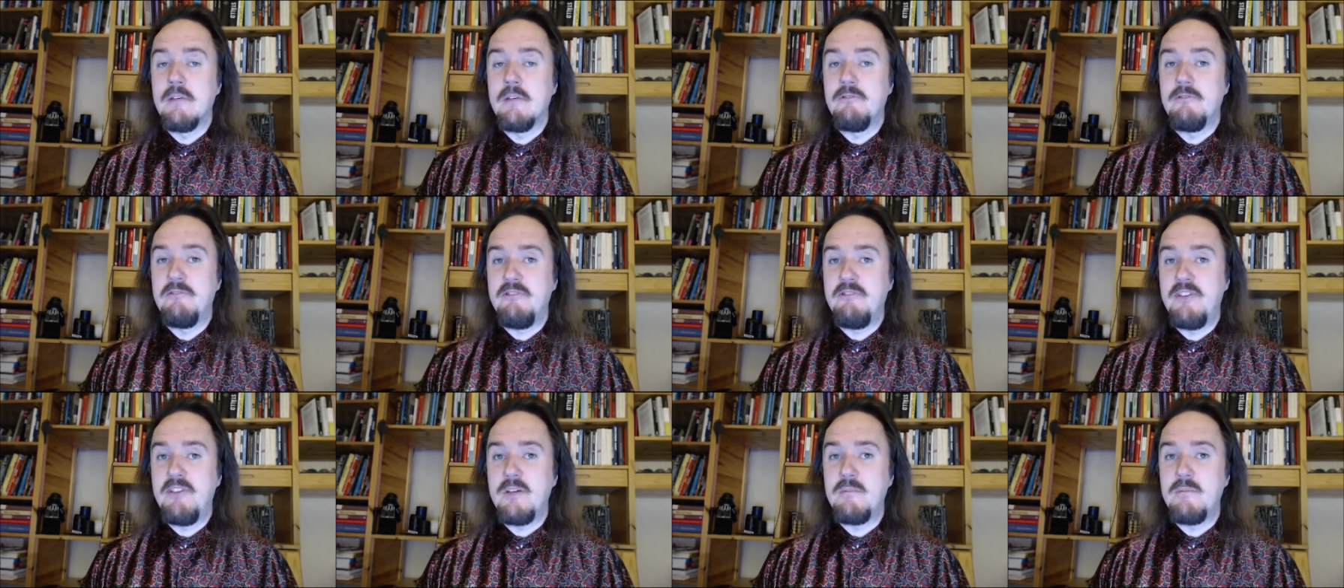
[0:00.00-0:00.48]

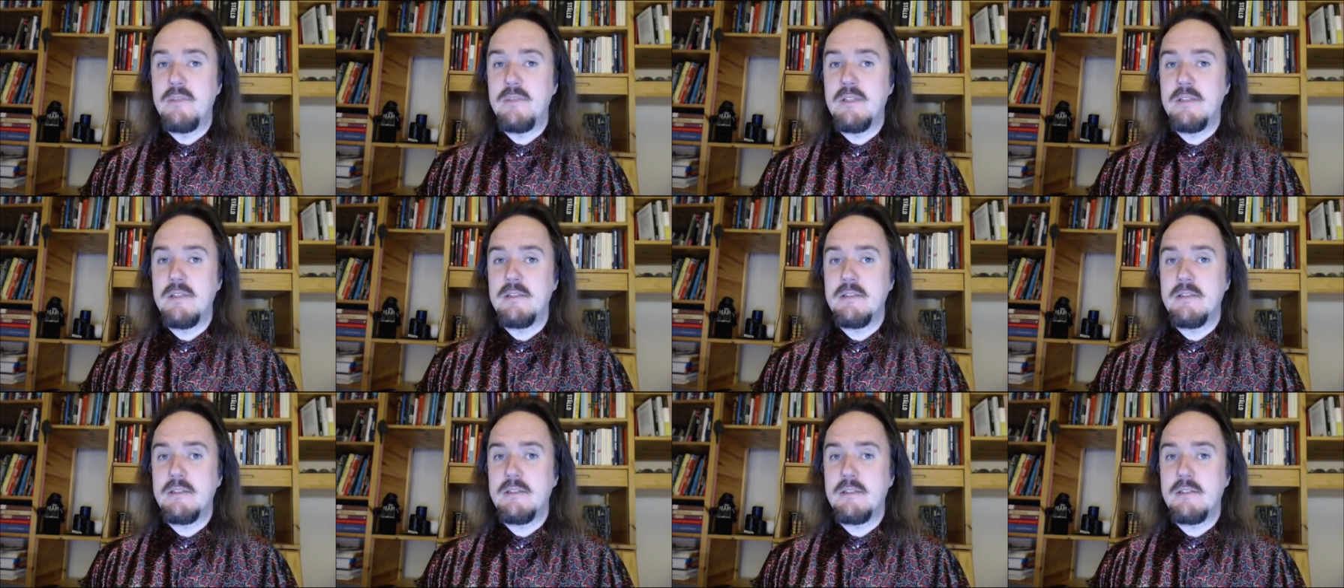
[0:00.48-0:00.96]

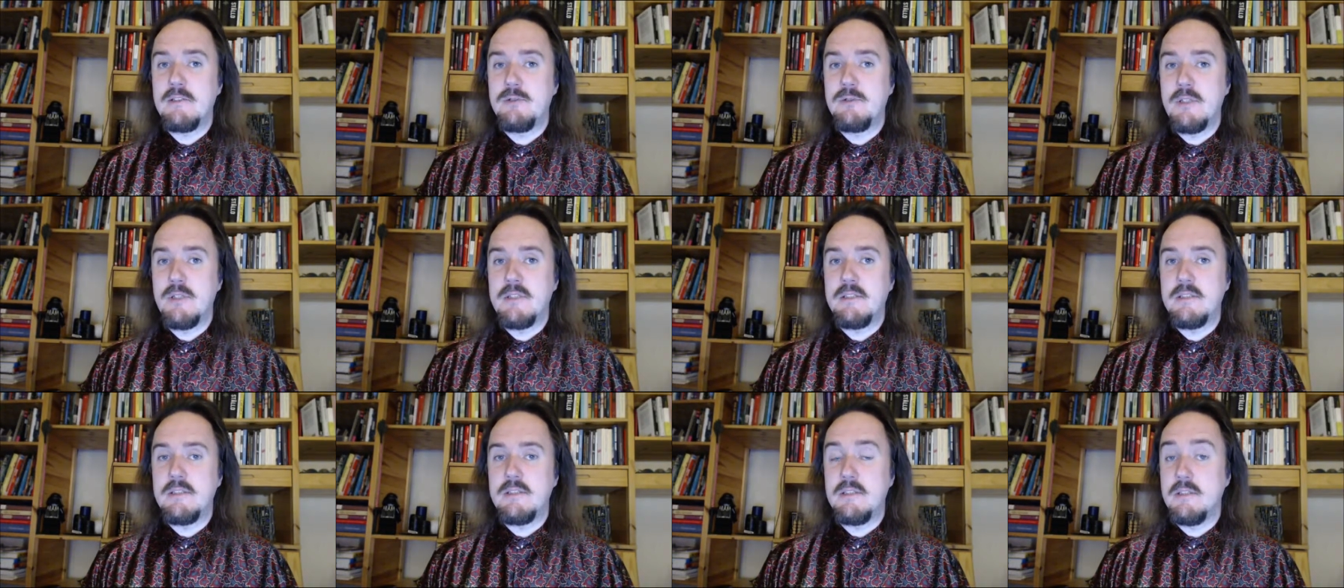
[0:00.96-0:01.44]
feminist,
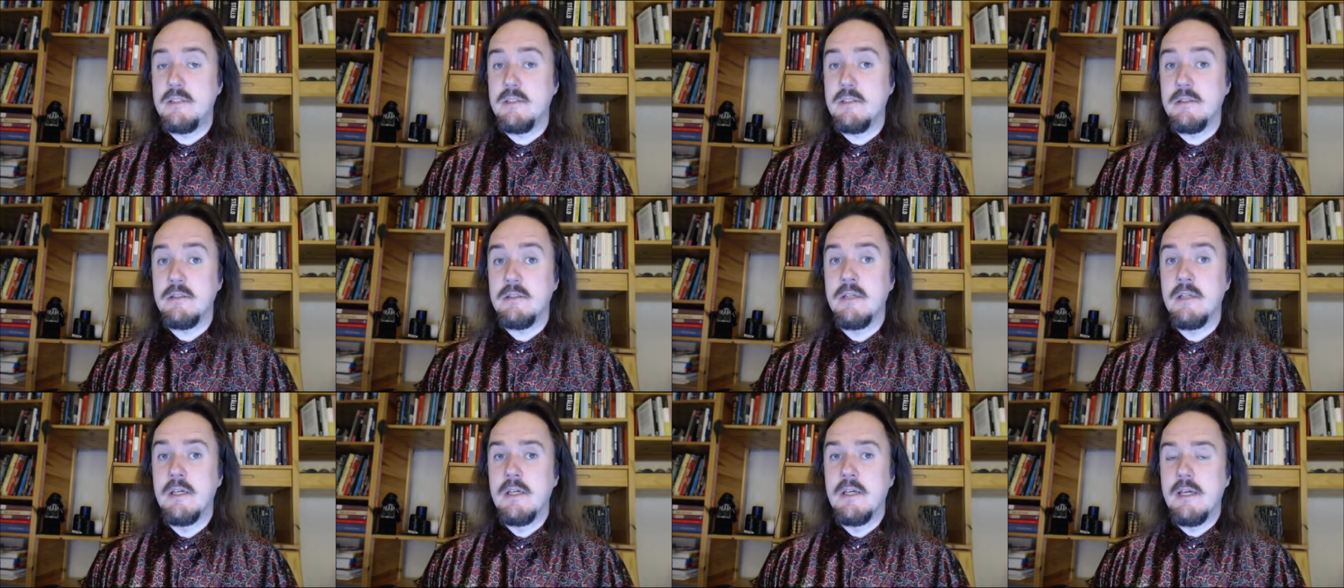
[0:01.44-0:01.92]

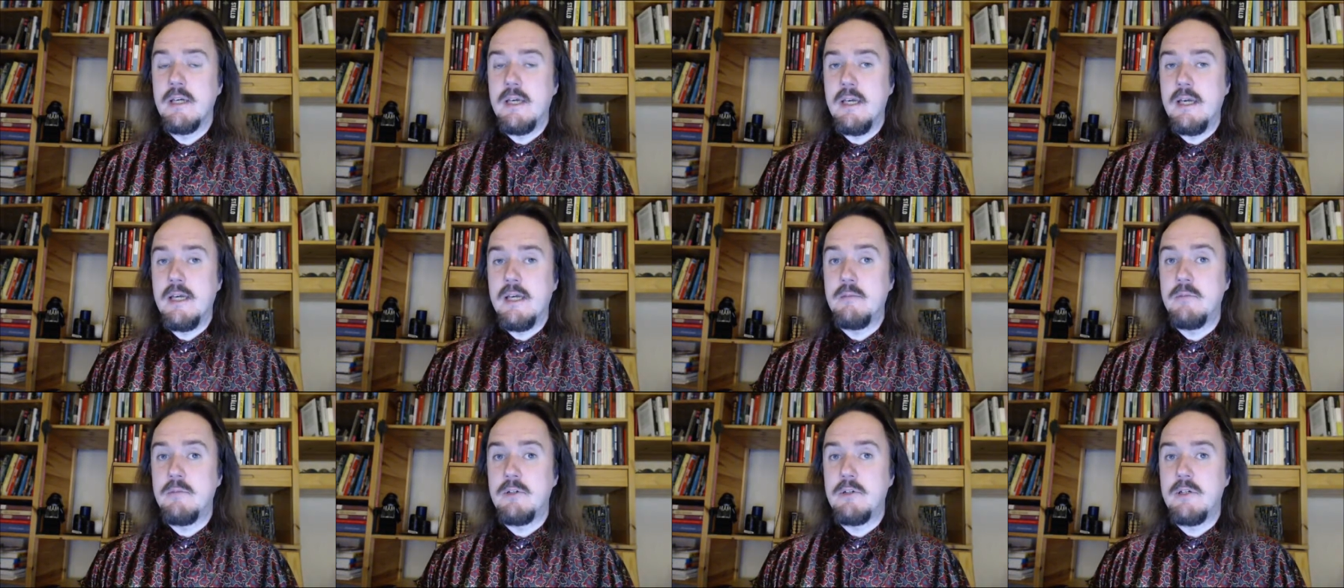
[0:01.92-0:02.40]
Christian,
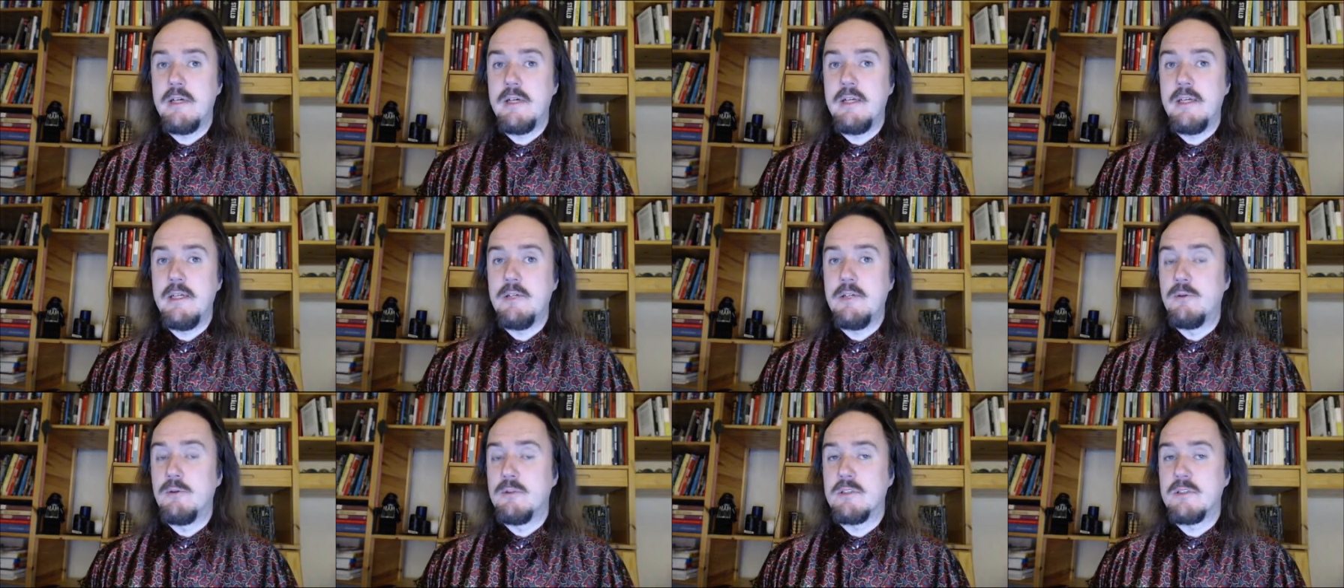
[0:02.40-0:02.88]

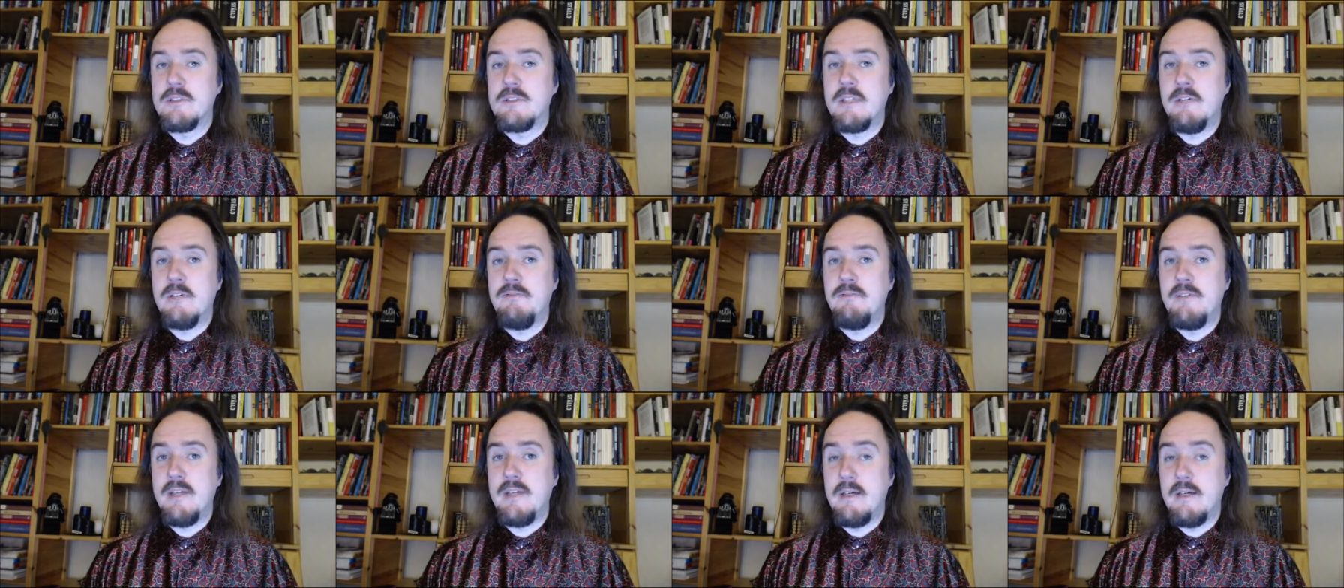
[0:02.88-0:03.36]
MRA or
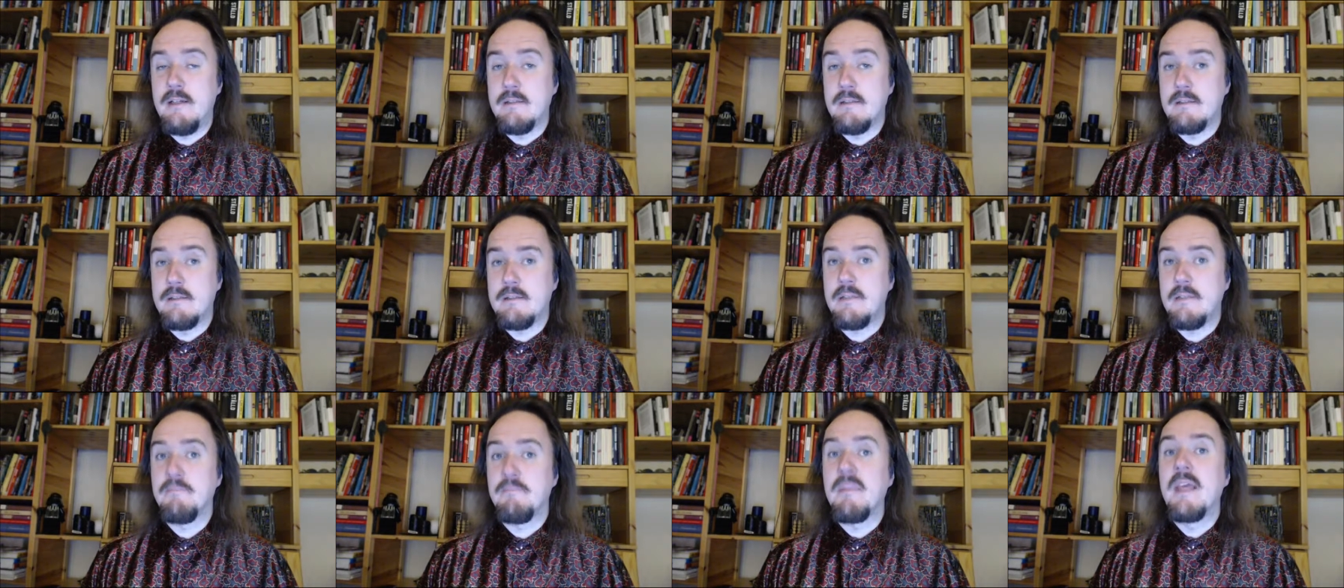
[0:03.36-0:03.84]
something
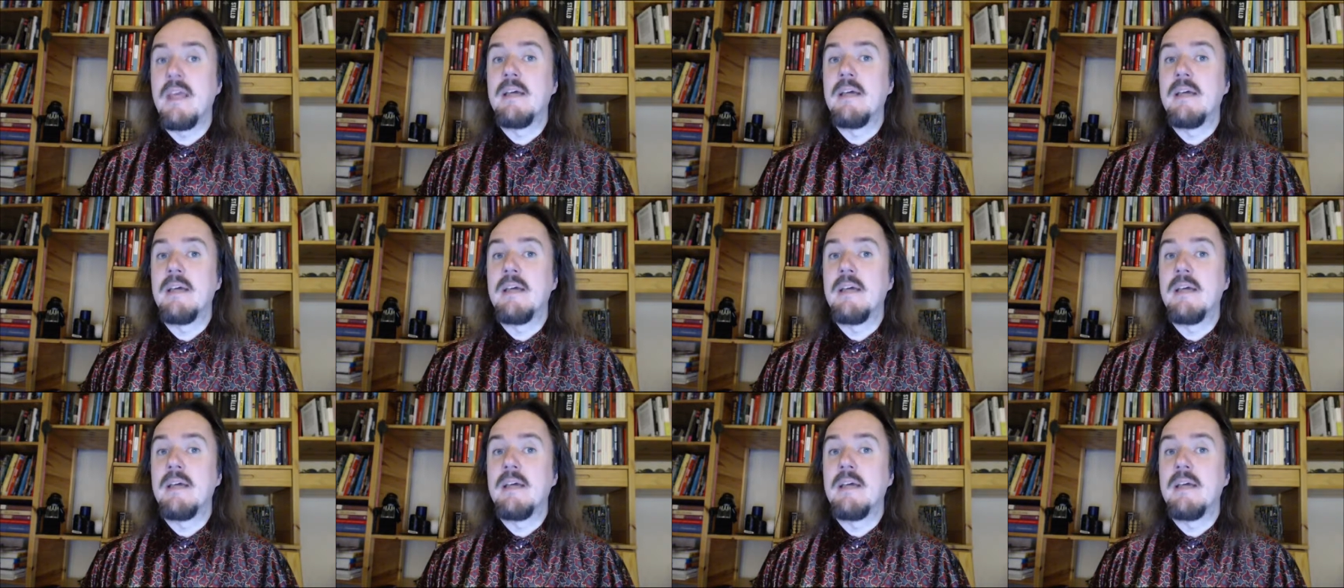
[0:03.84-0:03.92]
else.